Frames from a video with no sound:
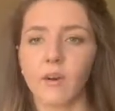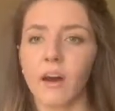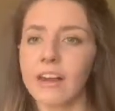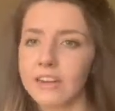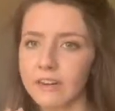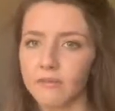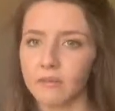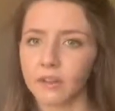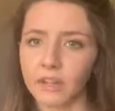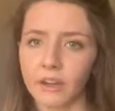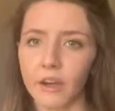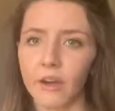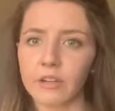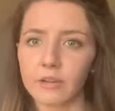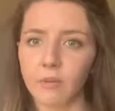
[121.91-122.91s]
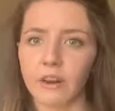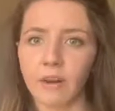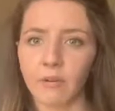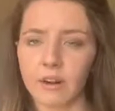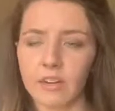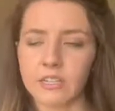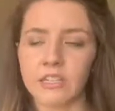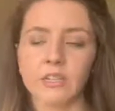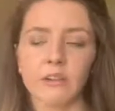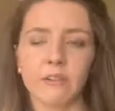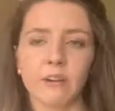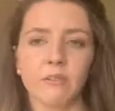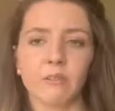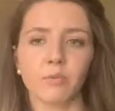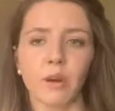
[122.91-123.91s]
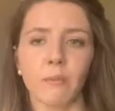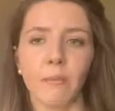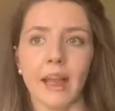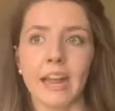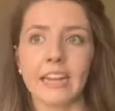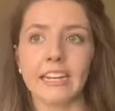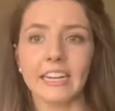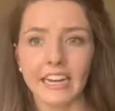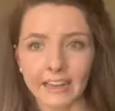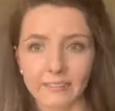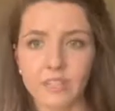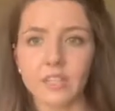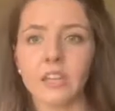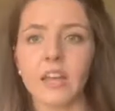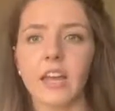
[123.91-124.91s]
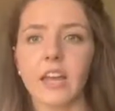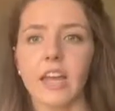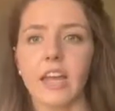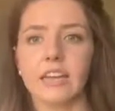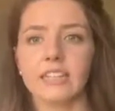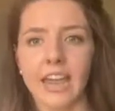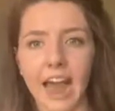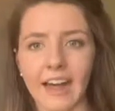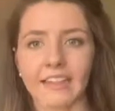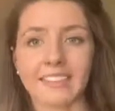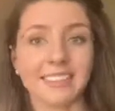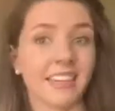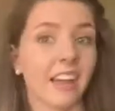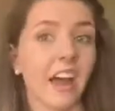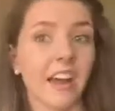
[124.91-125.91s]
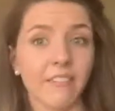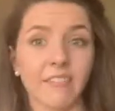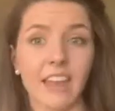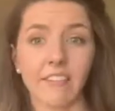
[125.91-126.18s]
I didn't really it's what I wanted to do, and it was where my gifts and talents that God